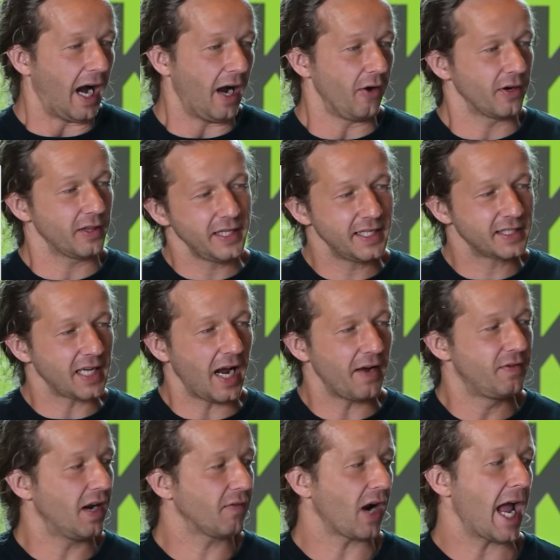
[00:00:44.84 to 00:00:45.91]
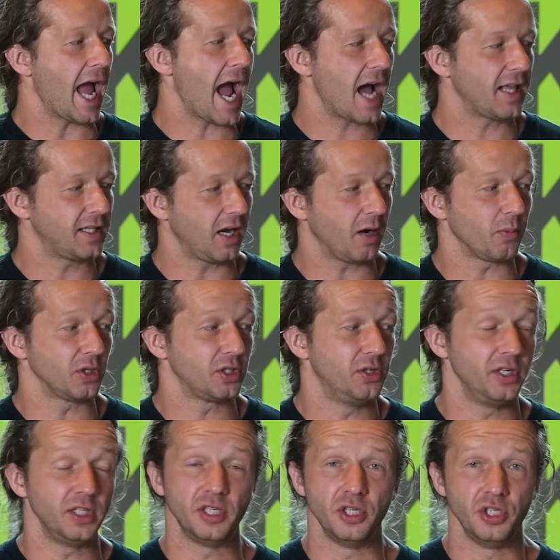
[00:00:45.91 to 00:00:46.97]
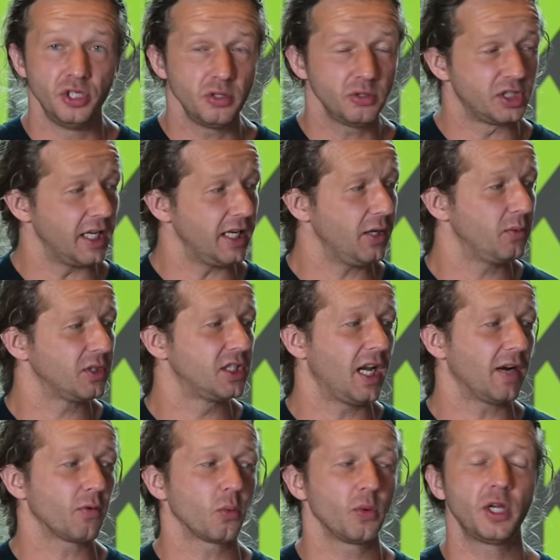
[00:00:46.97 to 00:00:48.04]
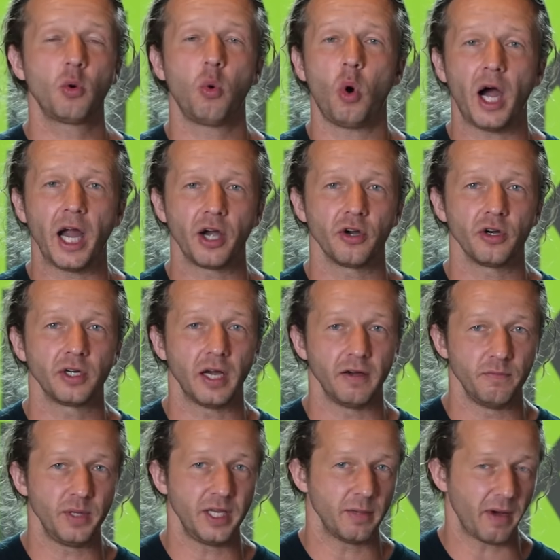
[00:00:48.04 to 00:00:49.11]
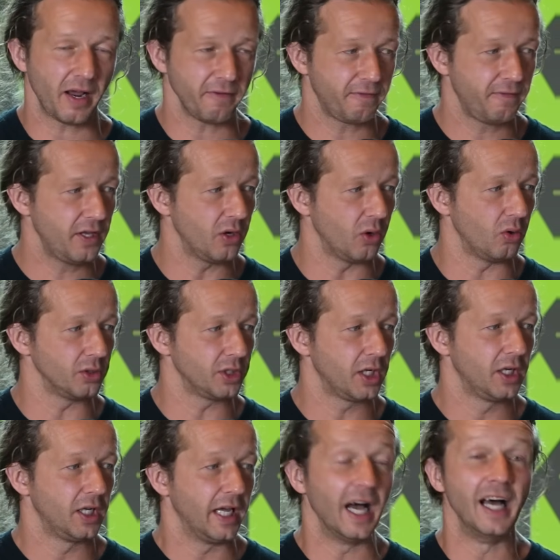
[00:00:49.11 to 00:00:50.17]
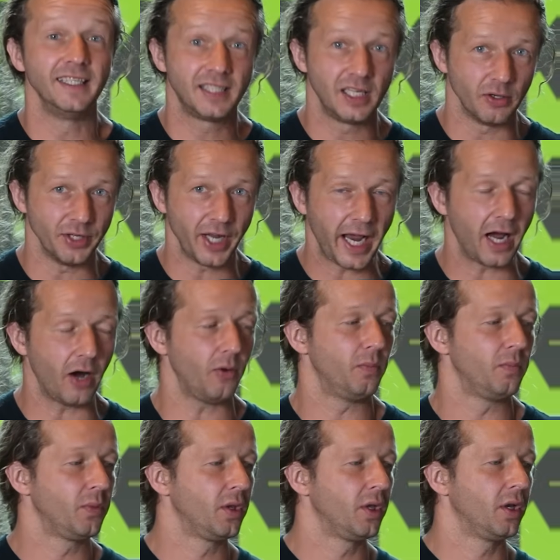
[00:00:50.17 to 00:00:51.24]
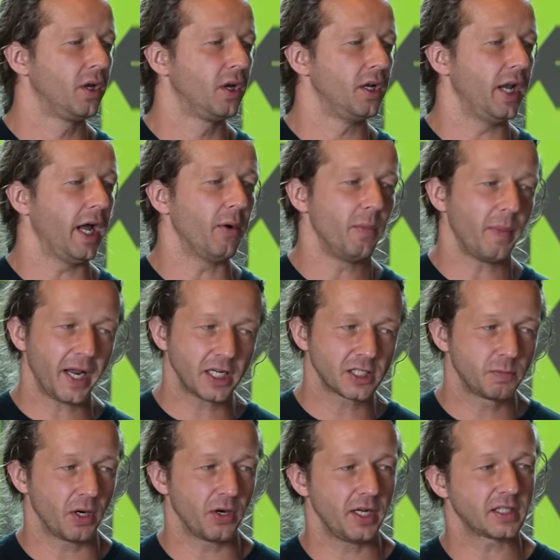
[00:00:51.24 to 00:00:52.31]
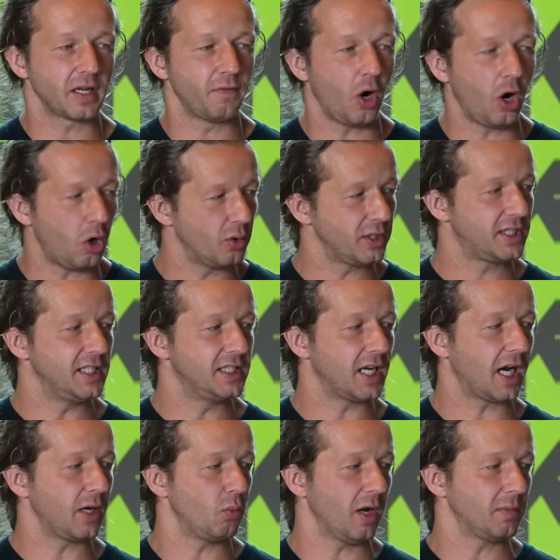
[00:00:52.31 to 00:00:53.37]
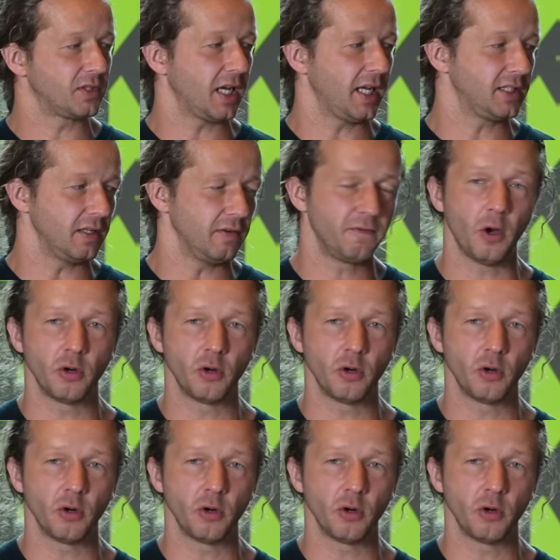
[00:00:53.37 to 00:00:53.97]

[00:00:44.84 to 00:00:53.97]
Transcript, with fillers: Uh, or at least I've never had the opportunity to use it. It was never required of me in my field until now. Now, in my experience, I've always designed websites in